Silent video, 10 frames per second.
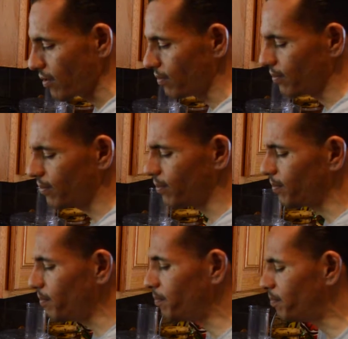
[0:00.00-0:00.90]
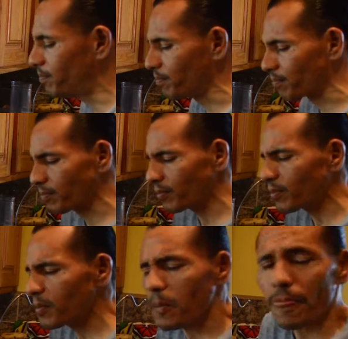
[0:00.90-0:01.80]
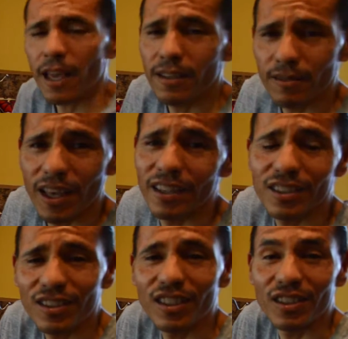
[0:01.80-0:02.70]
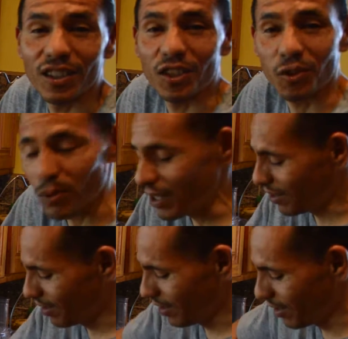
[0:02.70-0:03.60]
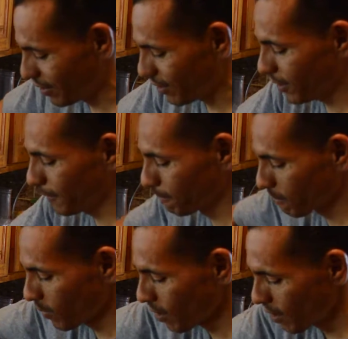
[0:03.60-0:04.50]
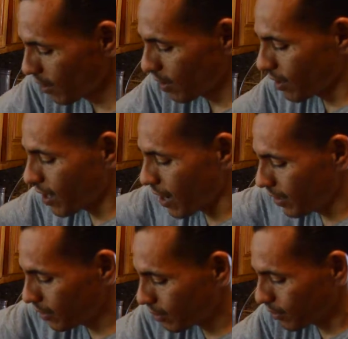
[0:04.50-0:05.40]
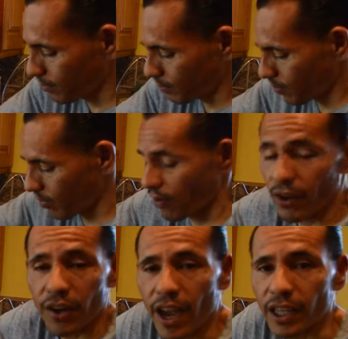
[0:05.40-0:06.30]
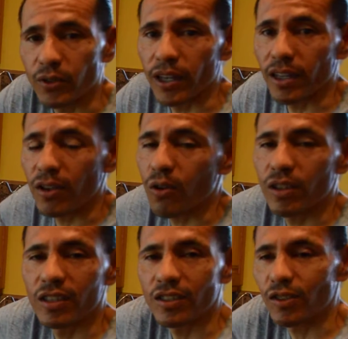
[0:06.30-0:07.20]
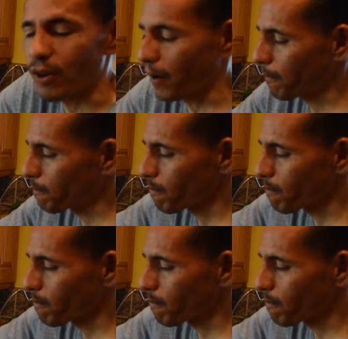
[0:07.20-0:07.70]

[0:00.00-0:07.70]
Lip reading: And that is sweet and delicious. Okay, it's very hydrating. Coconuts are,